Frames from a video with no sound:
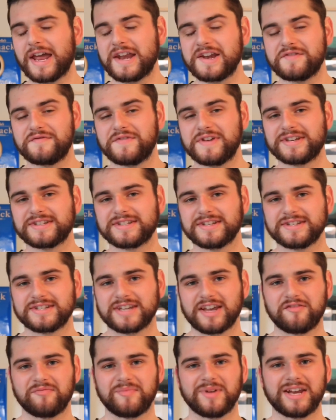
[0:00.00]
and
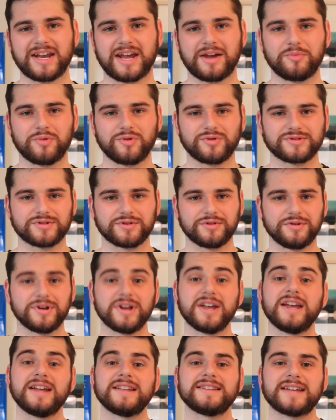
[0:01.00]
investors have been able to